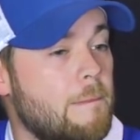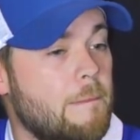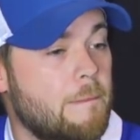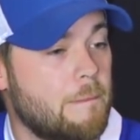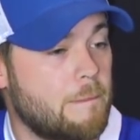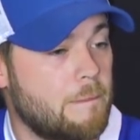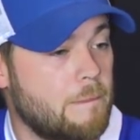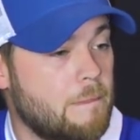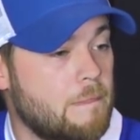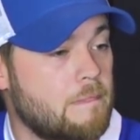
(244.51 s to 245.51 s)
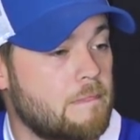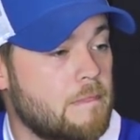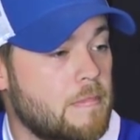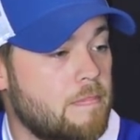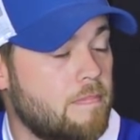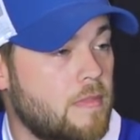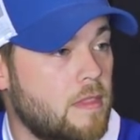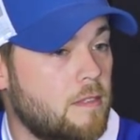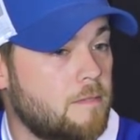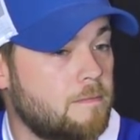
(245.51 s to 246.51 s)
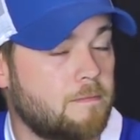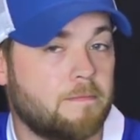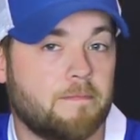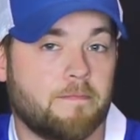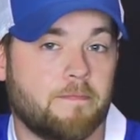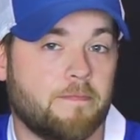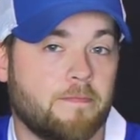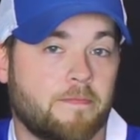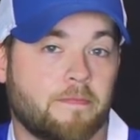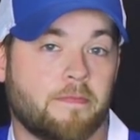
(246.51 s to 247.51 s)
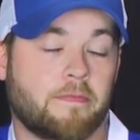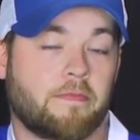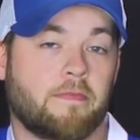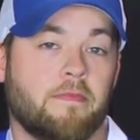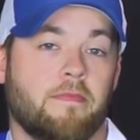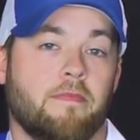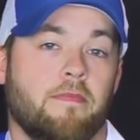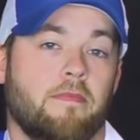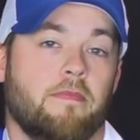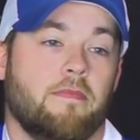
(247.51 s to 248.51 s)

(silent)